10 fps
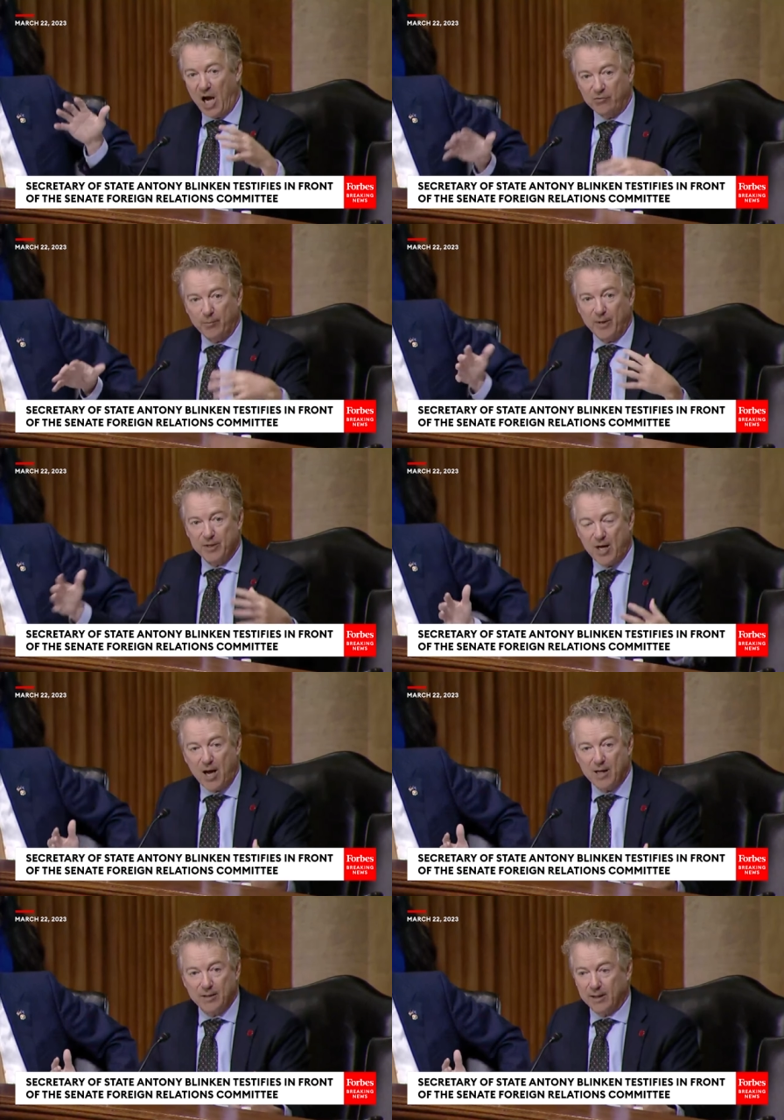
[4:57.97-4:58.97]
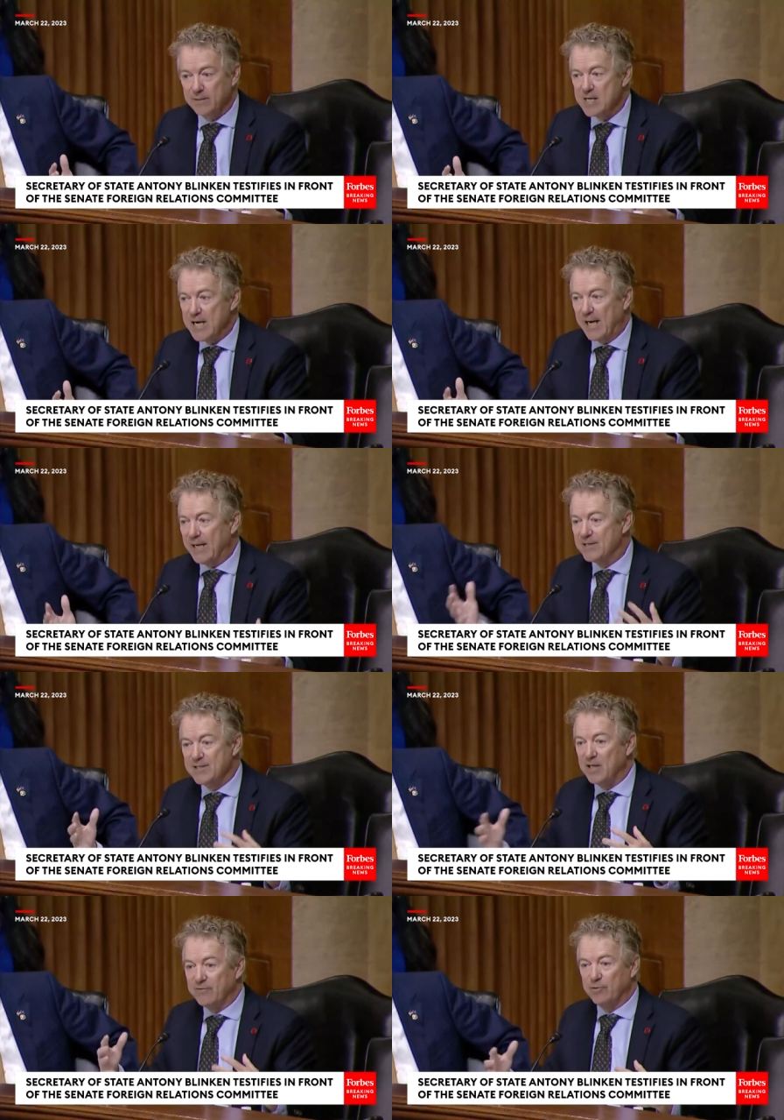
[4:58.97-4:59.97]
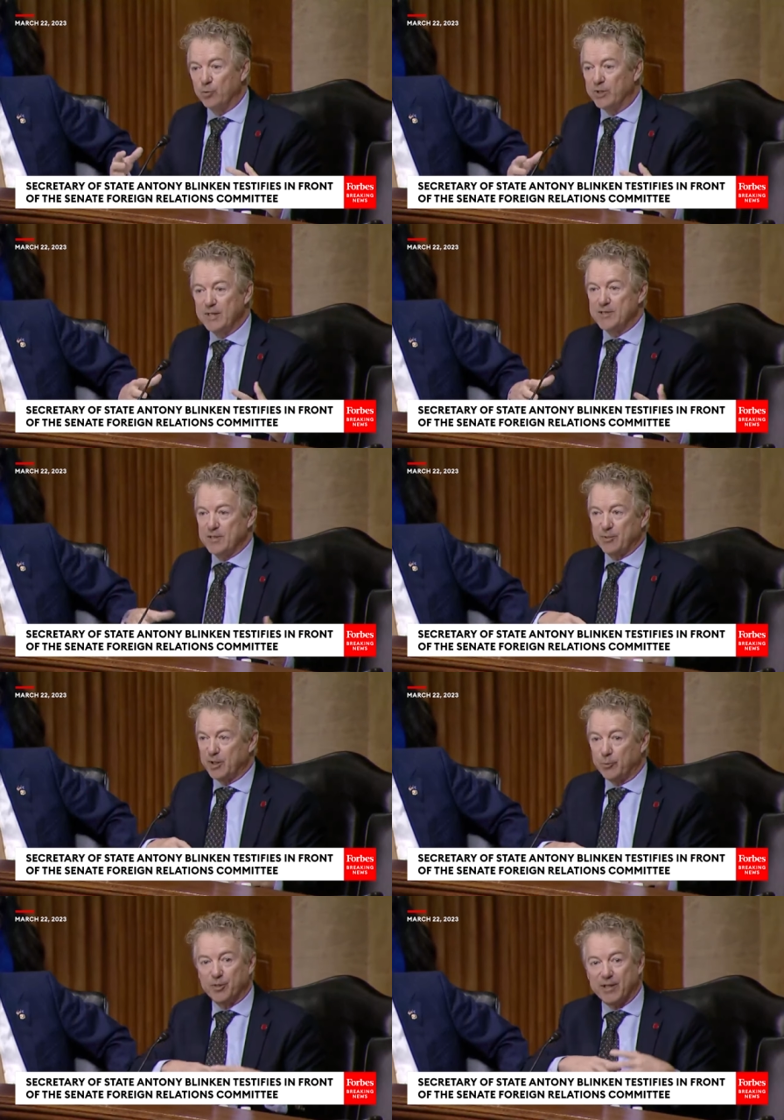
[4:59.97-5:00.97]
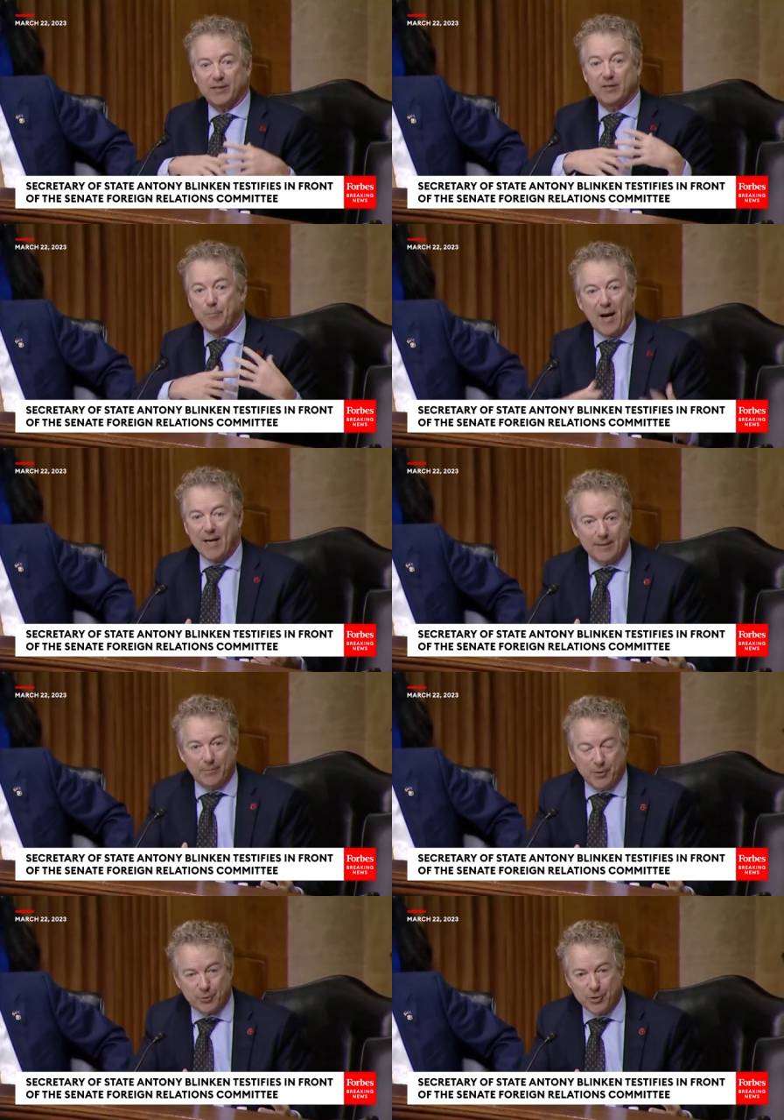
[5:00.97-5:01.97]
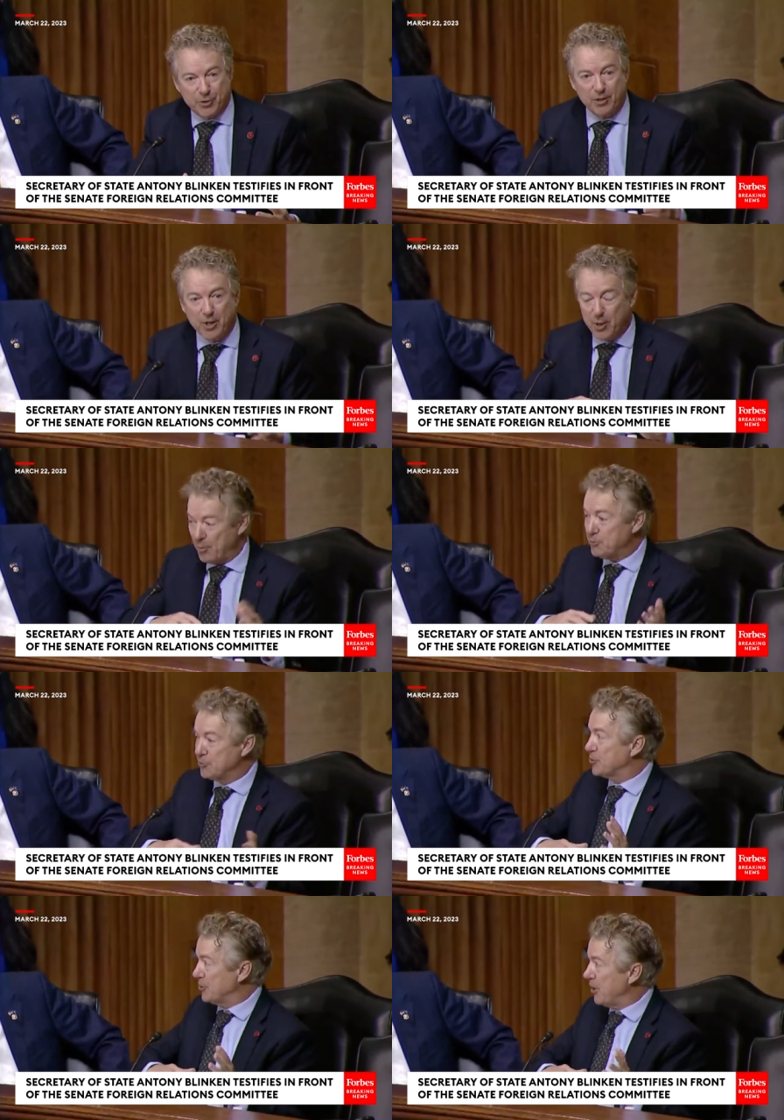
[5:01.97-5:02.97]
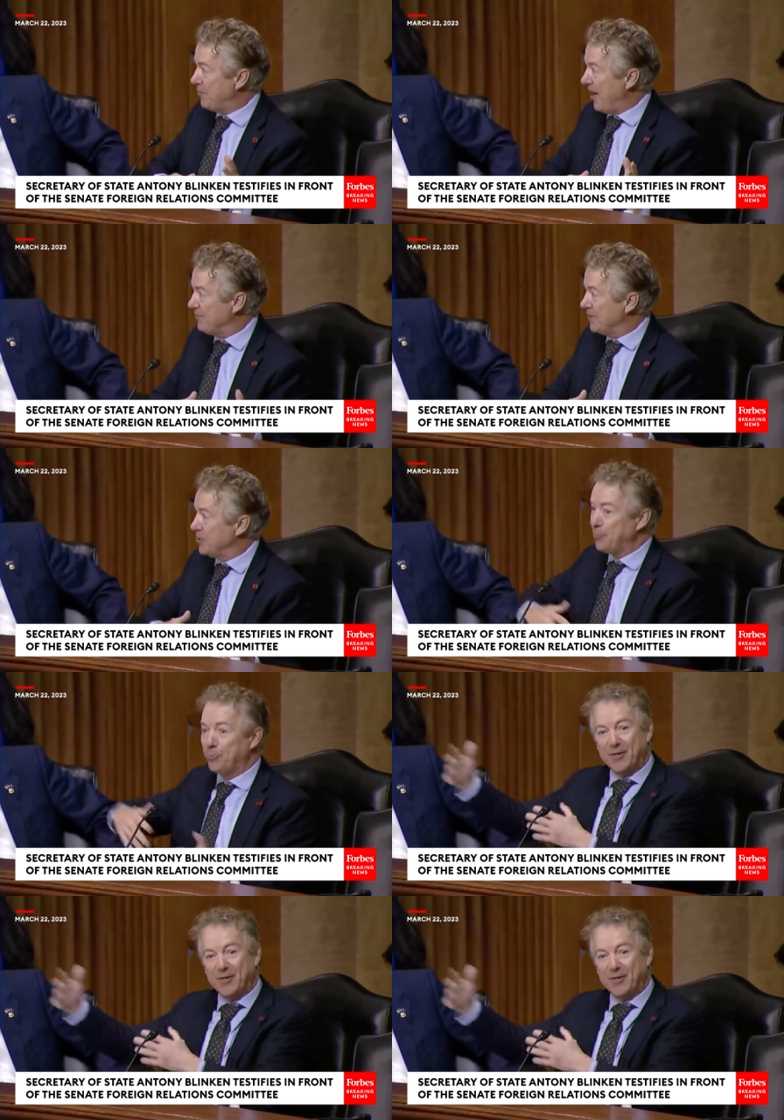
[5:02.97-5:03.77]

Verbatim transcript: Everybody's hiding it. And it's not even really something to protect the Biden administration. Most of this stuff happened in the